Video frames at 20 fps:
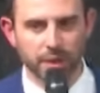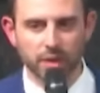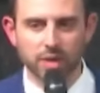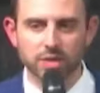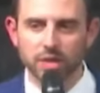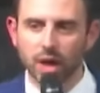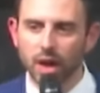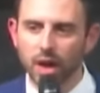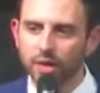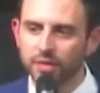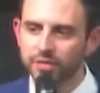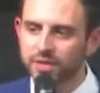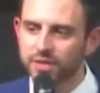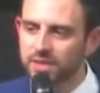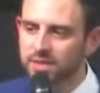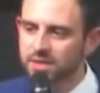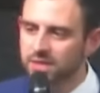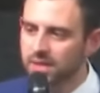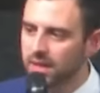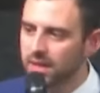Because
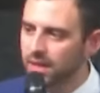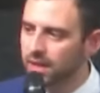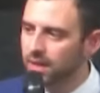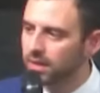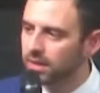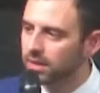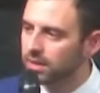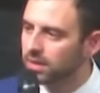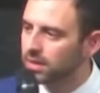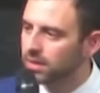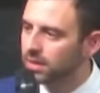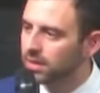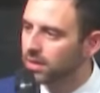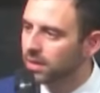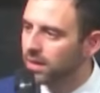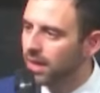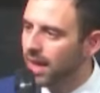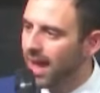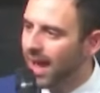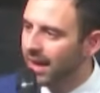after seeing
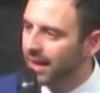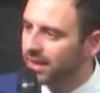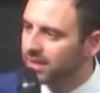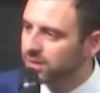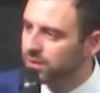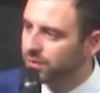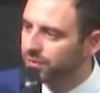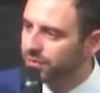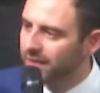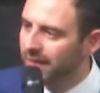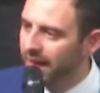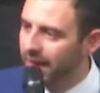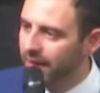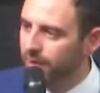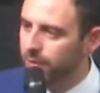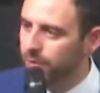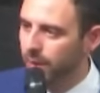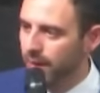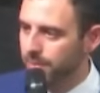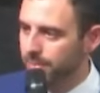acts of
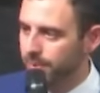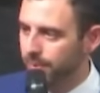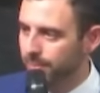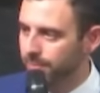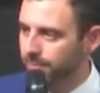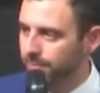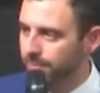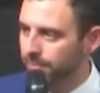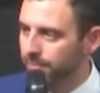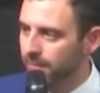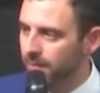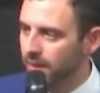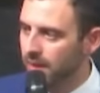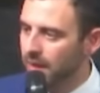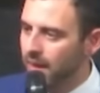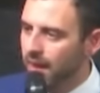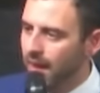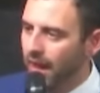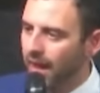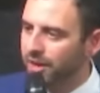gang rape
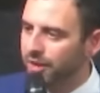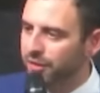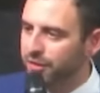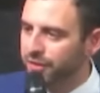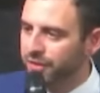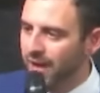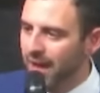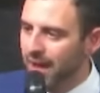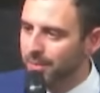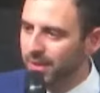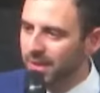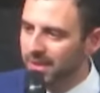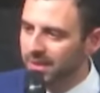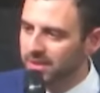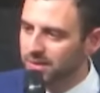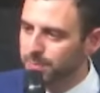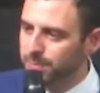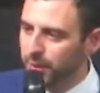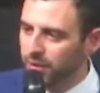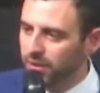and
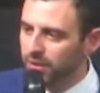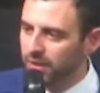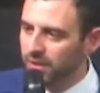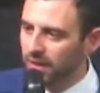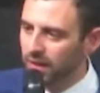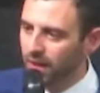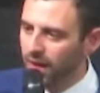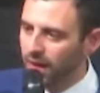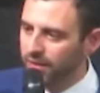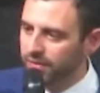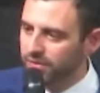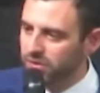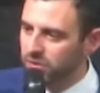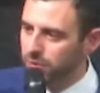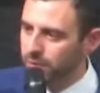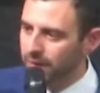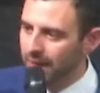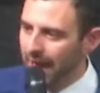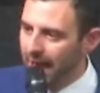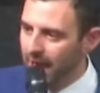families burned alive
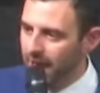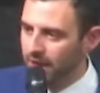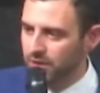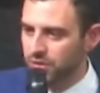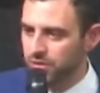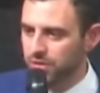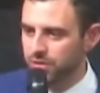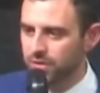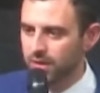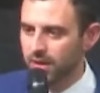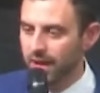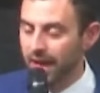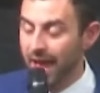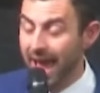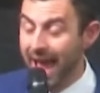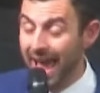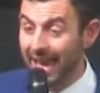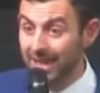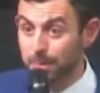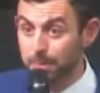to an ash,
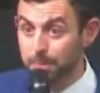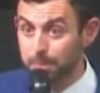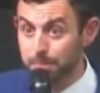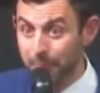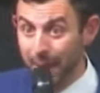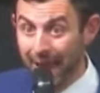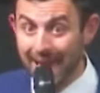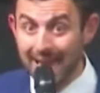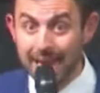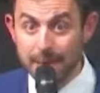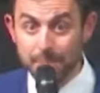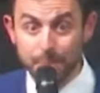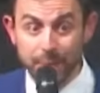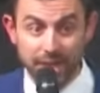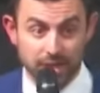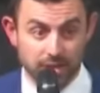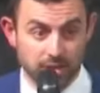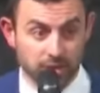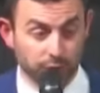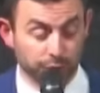and
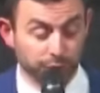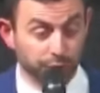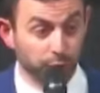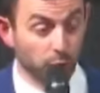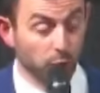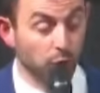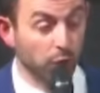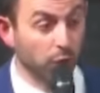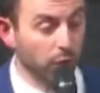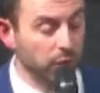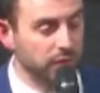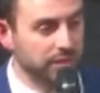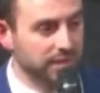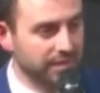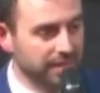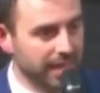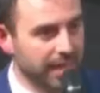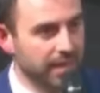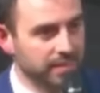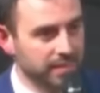babies, for God's
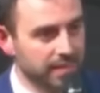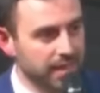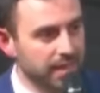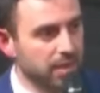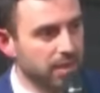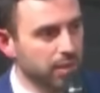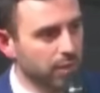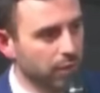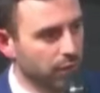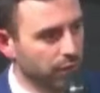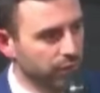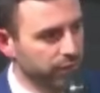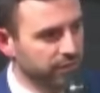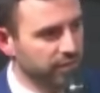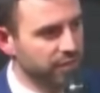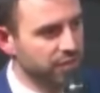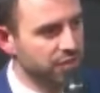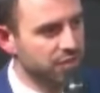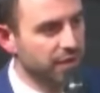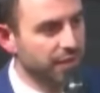sake, taken
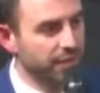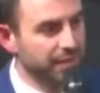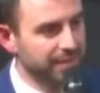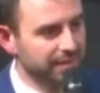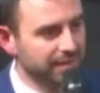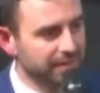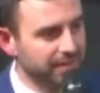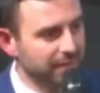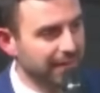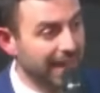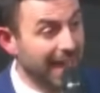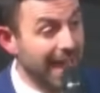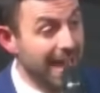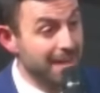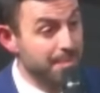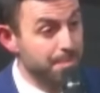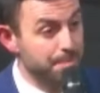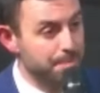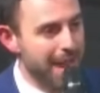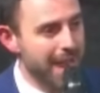hostage. There is still
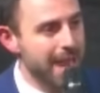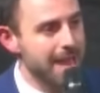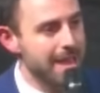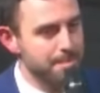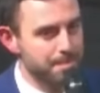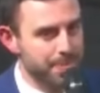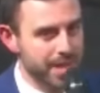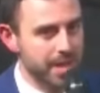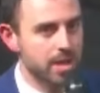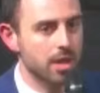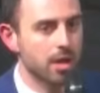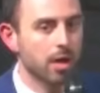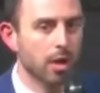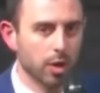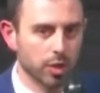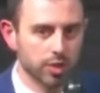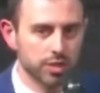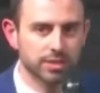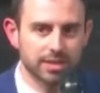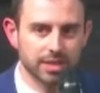a baby
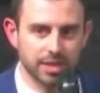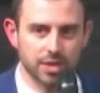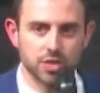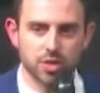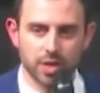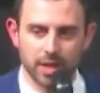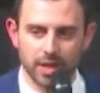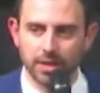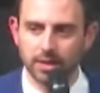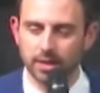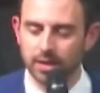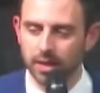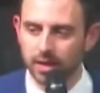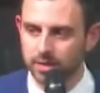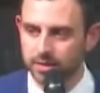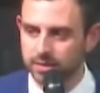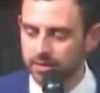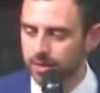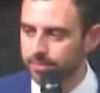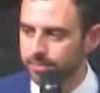hostage in
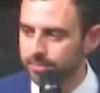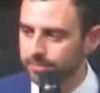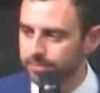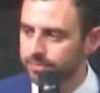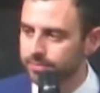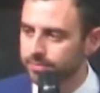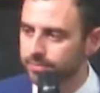Gaza.